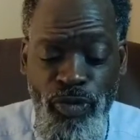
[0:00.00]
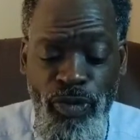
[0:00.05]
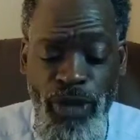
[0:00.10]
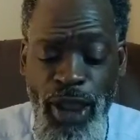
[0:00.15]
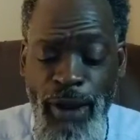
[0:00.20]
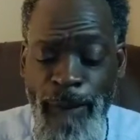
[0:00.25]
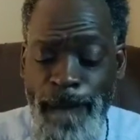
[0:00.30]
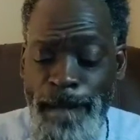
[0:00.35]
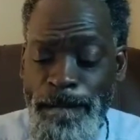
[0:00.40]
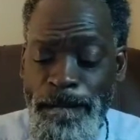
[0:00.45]

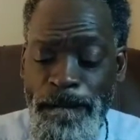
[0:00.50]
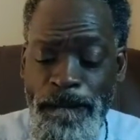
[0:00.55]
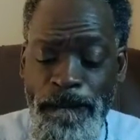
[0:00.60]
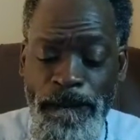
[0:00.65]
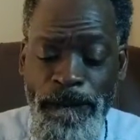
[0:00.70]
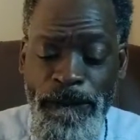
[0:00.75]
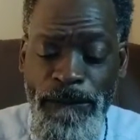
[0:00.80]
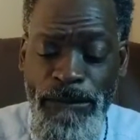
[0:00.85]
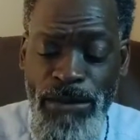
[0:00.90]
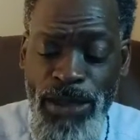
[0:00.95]
That's where
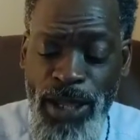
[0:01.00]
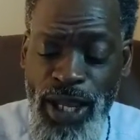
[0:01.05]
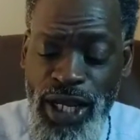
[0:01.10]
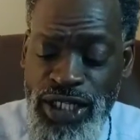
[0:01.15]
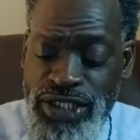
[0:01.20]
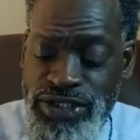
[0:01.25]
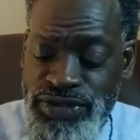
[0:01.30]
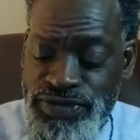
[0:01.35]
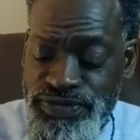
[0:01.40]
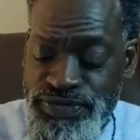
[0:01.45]
they
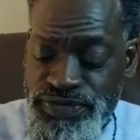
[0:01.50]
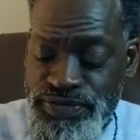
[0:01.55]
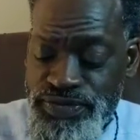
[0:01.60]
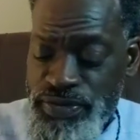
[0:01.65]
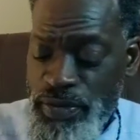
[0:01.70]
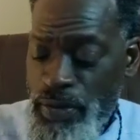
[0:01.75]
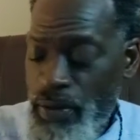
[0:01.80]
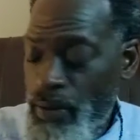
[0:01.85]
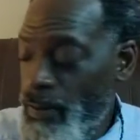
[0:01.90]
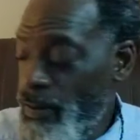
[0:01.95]
ain't even got
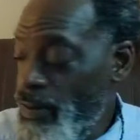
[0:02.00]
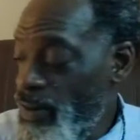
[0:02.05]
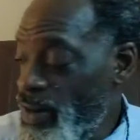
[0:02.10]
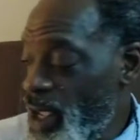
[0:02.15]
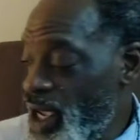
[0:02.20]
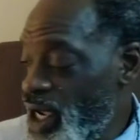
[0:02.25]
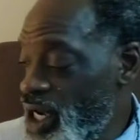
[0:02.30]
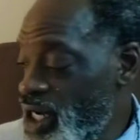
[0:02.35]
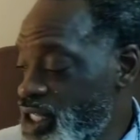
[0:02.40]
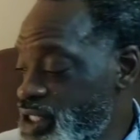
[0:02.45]
to go to the
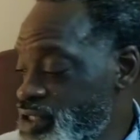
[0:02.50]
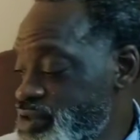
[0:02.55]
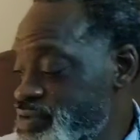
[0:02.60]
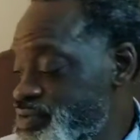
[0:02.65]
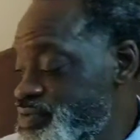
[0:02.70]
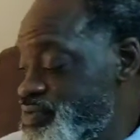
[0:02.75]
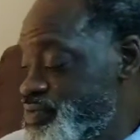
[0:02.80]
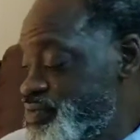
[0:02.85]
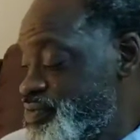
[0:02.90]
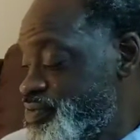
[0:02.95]

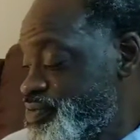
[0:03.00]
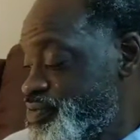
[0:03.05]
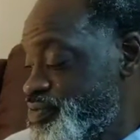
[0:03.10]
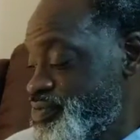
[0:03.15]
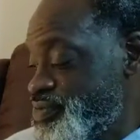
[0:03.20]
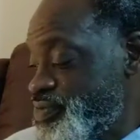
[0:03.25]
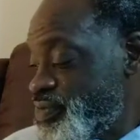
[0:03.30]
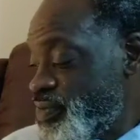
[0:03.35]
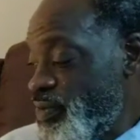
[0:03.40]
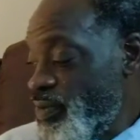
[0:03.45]
club.
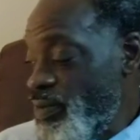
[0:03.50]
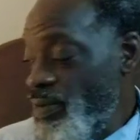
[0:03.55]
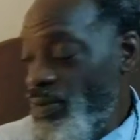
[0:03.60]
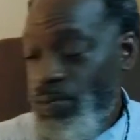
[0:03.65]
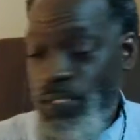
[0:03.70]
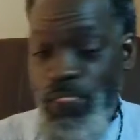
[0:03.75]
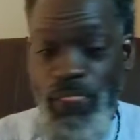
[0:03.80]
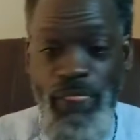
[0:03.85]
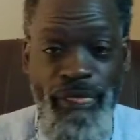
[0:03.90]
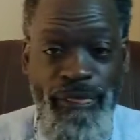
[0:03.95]
They get
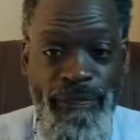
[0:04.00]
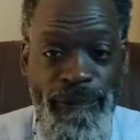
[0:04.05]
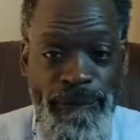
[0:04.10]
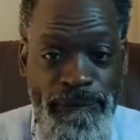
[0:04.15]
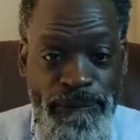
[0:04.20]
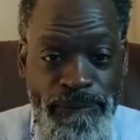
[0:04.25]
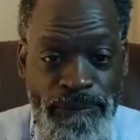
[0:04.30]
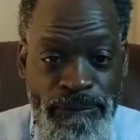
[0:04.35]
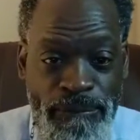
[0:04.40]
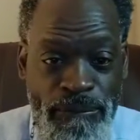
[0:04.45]
about
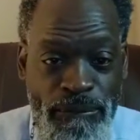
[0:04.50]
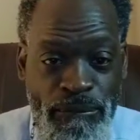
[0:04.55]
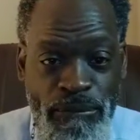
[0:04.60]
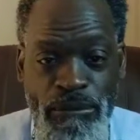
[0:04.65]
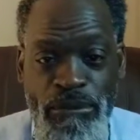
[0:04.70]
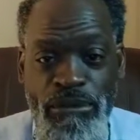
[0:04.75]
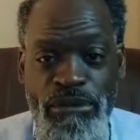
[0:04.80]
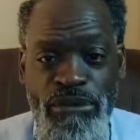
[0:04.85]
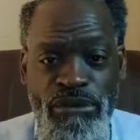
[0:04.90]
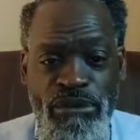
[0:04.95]
5
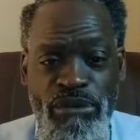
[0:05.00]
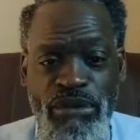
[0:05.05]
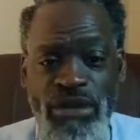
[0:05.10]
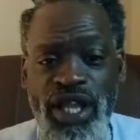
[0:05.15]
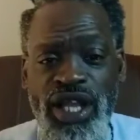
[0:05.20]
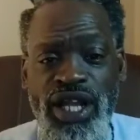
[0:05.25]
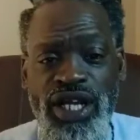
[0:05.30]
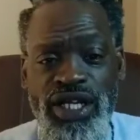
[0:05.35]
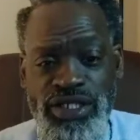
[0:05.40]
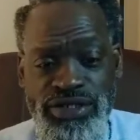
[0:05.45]
numbers,
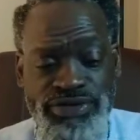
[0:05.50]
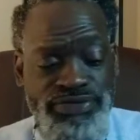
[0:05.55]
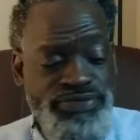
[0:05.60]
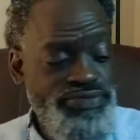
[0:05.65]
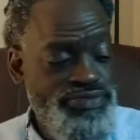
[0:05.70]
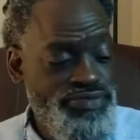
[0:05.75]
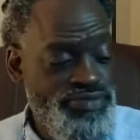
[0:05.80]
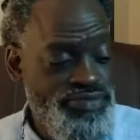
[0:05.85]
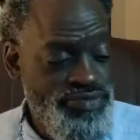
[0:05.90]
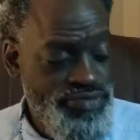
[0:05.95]
at
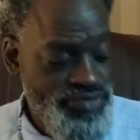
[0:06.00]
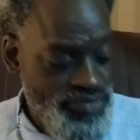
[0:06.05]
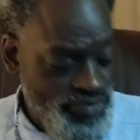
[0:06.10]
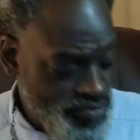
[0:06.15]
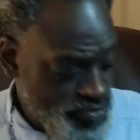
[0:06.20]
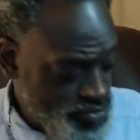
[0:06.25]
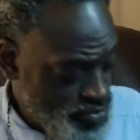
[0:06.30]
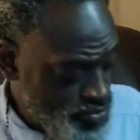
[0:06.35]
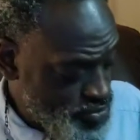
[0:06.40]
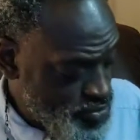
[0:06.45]
least
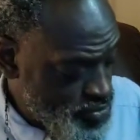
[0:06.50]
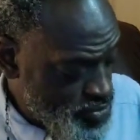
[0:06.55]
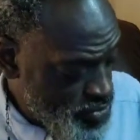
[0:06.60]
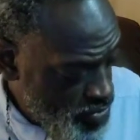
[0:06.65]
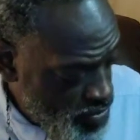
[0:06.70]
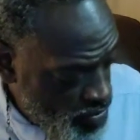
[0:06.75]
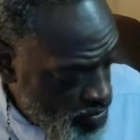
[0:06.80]
5 to 10